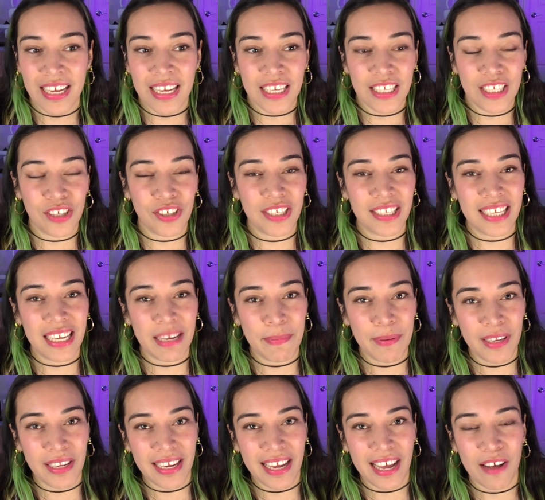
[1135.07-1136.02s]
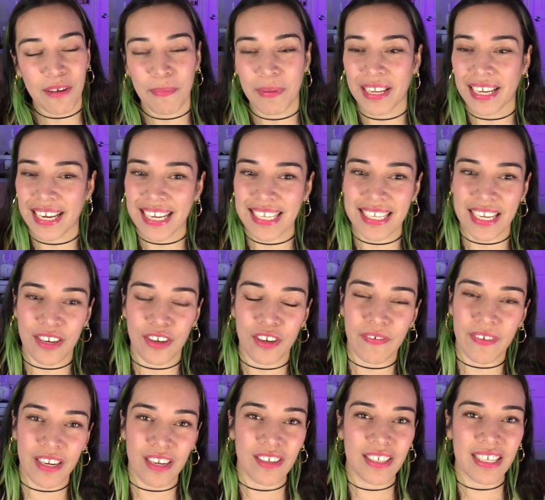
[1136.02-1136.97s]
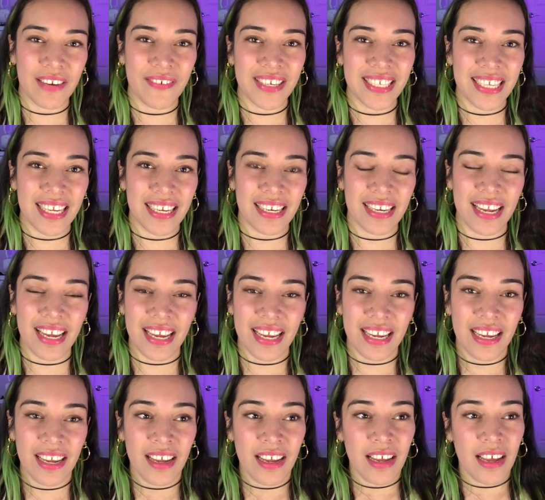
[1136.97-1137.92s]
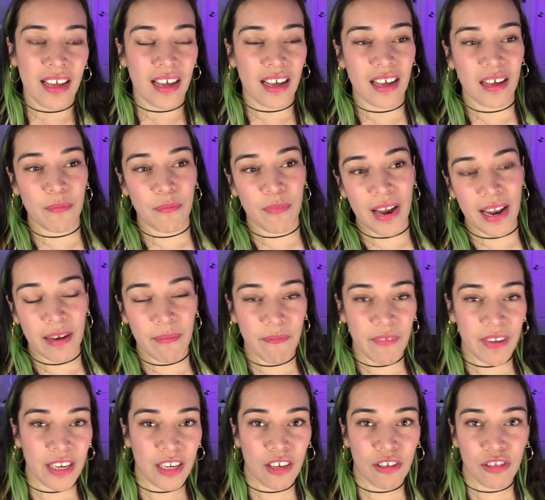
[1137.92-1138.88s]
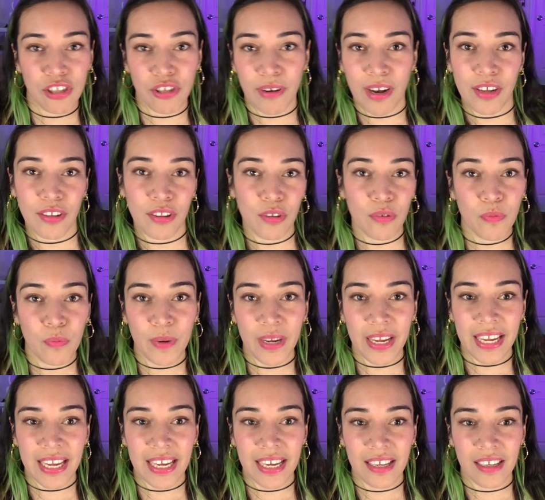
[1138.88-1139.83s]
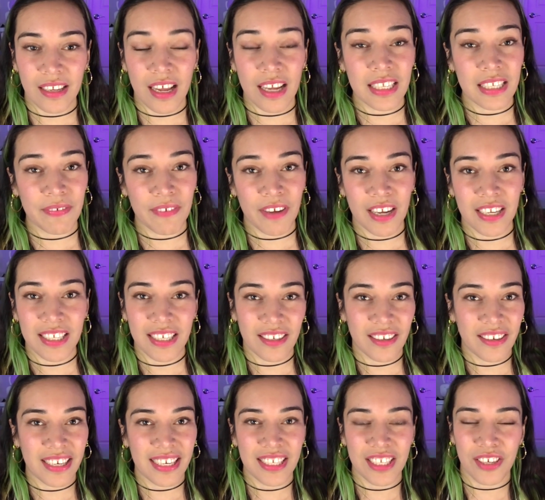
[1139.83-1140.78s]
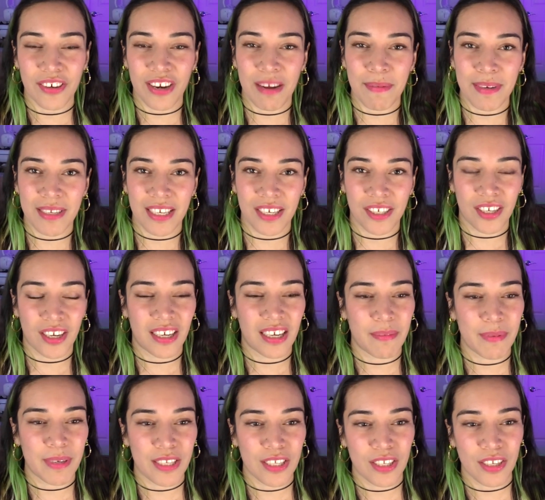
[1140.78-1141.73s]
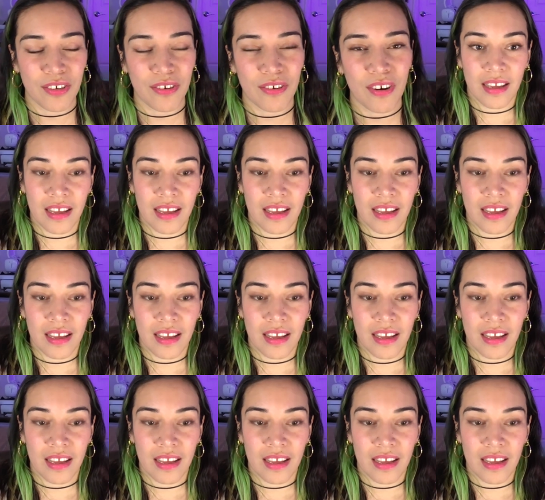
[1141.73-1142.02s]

So just keep a lookout. But like I said, new videos every Sunday, random videos throughout the week, lots of content on Instagram and TikTok coming soon.